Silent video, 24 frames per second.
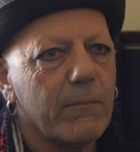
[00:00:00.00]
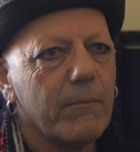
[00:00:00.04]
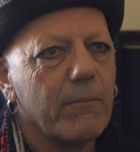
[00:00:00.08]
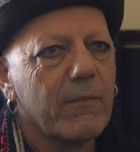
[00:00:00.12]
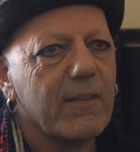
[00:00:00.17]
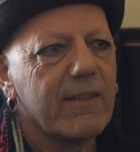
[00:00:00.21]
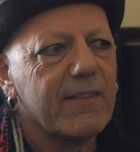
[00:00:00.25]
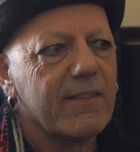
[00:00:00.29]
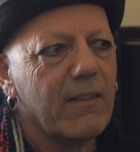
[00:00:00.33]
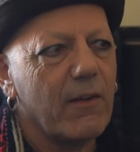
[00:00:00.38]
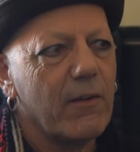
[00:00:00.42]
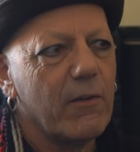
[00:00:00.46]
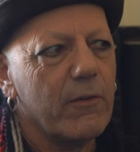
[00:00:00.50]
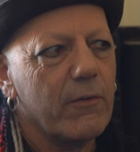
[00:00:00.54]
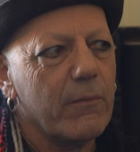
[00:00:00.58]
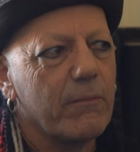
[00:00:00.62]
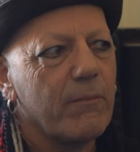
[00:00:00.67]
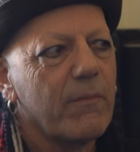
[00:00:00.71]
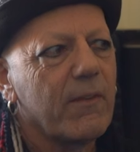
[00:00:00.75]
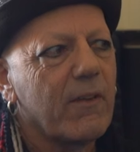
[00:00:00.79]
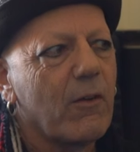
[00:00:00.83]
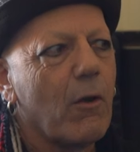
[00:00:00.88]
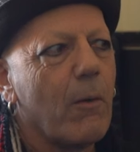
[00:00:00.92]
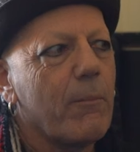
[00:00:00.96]
So
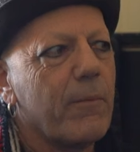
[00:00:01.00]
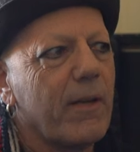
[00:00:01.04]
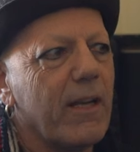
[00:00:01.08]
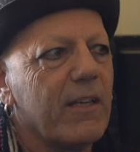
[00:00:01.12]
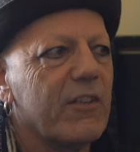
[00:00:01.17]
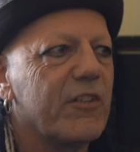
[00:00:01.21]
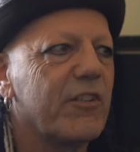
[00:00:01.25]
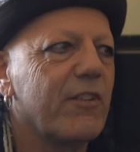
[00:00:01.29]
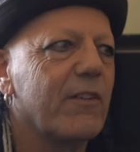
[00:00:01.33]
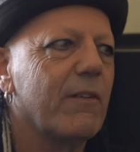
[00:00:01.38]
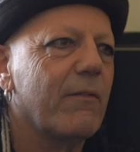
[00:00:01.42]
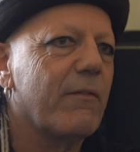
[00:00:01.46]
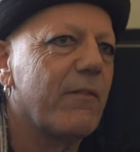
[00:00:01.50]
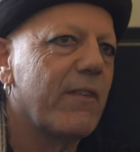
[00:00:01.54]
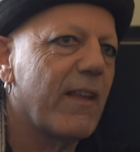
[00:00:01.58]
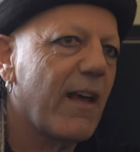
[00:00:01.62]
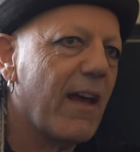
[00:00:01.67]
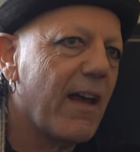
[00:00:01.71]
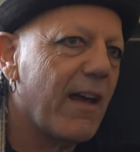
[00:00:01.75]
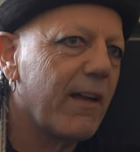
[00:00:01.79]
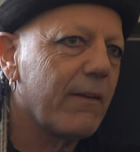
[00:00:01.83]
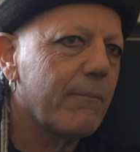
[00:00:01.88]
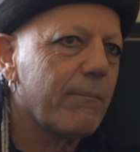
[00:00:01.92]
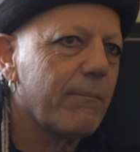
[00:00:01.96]
combination of
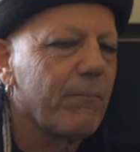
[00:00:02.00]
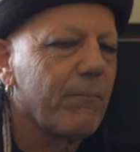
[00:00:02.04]
that